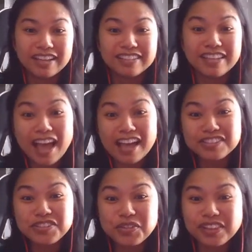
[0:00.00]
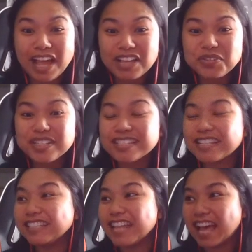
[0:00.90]
Yeah. So the last one is
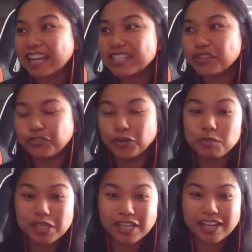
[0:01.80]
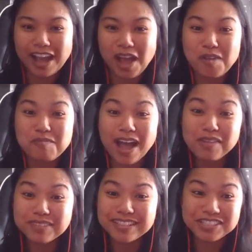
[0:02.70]
connect for me. I'm
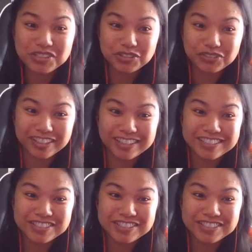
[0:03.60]
an introvert.